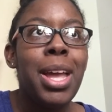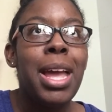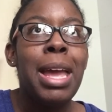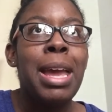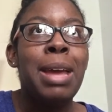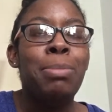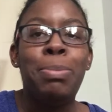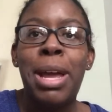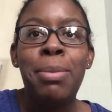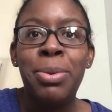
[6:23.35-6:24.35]
and
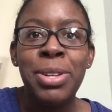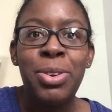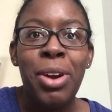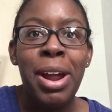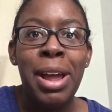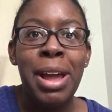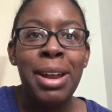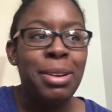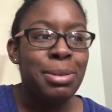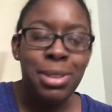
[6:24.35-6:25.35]
baby was
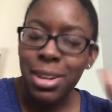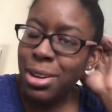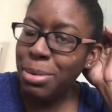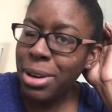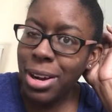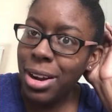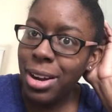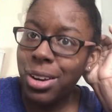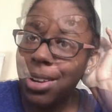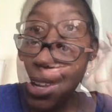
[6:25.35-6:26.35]
crying, and I was like, oh my god.